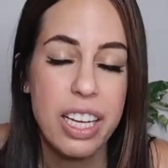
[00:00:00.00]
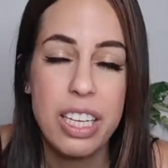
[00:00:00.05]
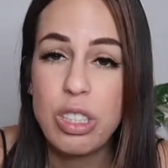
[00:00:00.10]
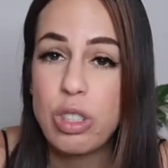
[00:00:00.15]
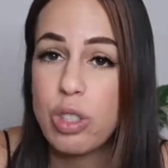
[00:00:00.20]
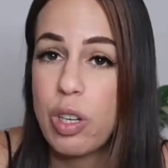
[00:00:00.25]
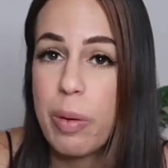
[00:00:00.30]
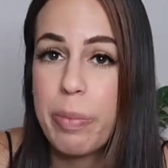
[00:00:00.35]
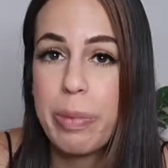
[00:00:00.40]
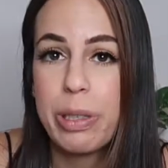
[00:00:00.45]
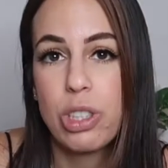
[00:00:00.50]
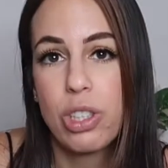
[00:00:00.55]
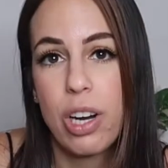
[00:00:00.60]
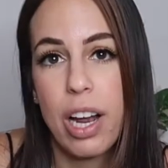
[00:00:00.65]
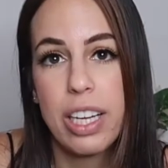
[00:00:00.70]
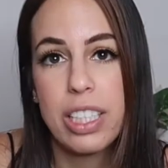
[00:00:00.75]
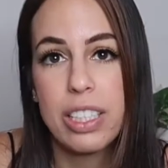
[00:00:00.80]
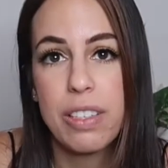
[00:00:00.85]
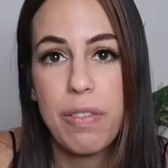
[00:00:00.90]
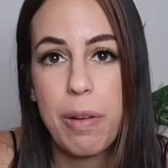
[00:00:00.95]
So I've been
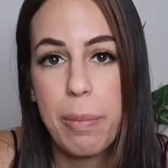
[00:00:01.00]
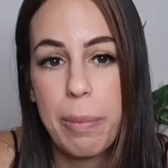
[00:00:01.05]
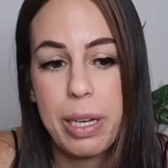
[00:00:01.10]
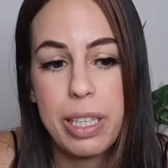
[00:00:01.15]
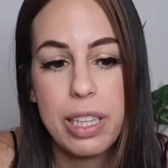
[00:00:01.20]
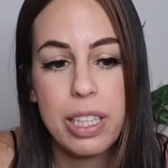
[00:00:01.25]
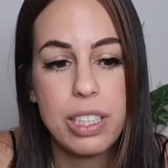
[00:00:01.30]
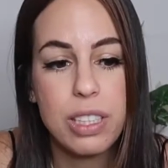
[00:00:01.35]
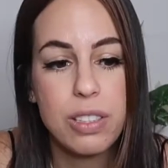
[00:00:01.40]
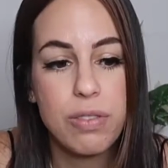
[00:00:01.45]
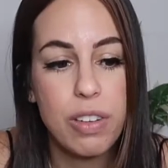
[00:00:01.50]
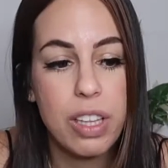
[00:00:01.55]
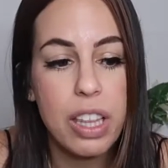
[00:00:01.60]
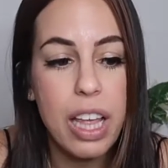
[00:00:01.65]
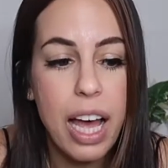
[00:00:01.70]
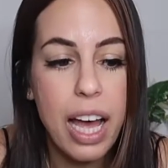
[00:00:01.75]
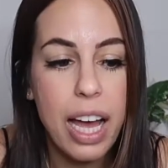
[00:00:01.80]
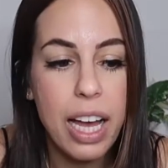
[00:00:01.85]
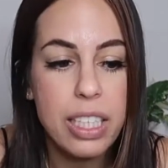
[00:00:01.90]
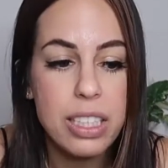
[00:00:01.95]
trying different methods for
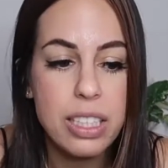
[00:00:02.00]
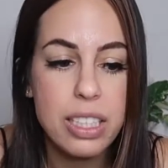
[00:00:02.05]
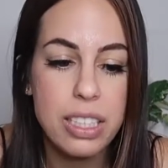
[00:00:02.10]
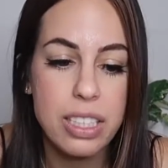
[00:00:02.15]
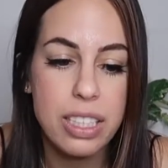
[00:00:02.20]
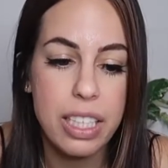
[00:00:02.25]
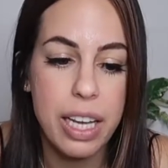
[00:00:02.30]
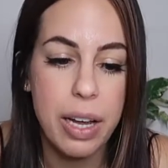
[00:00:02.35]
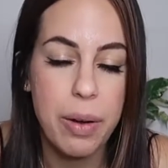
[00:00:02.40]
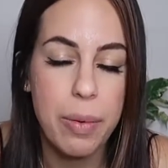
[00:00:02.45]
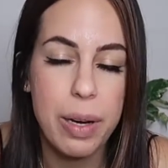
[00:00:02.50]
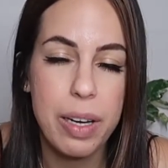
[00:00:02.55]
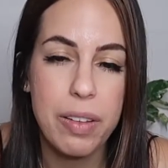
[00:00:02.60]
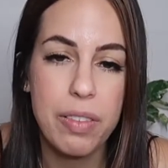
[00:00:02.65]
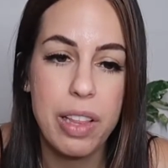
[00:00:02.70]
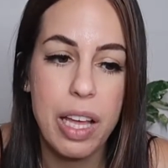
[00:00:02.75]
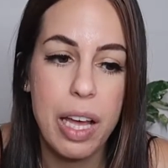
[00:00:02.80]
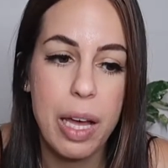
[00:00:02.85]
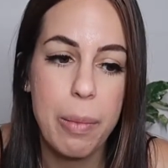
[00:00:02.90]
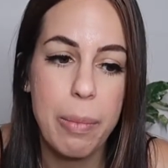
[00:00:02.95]
that to get rid of
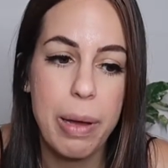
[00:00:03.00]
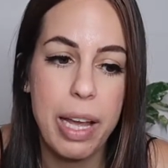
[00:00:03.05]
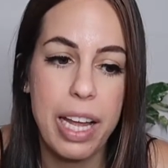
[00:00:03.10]
them.